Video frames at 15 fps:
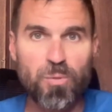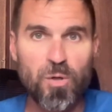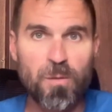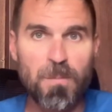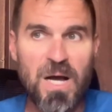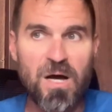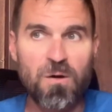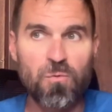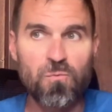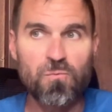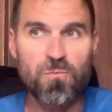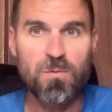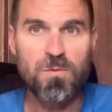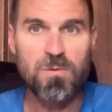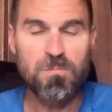per mile
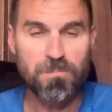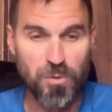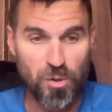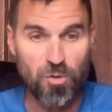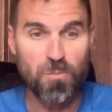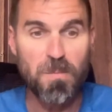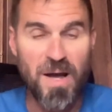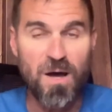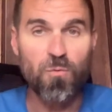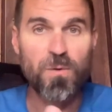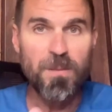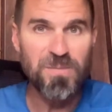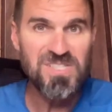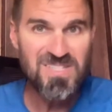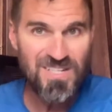per mile
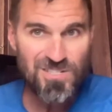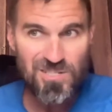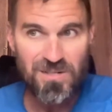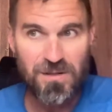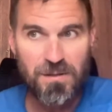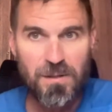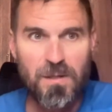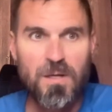repetition